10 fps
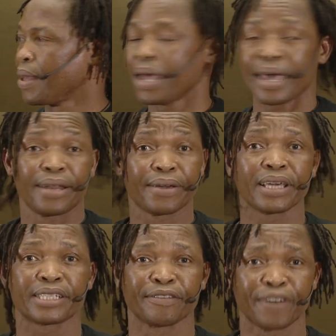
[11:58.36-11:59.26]

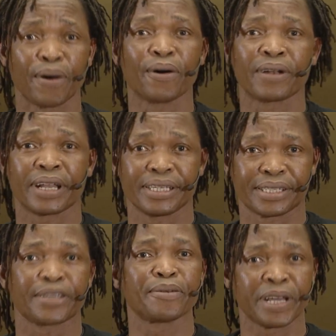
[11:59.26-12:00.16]
Education for all is a
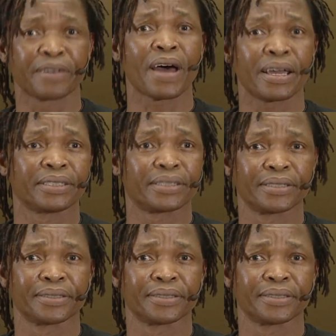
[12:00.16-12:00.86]
human right.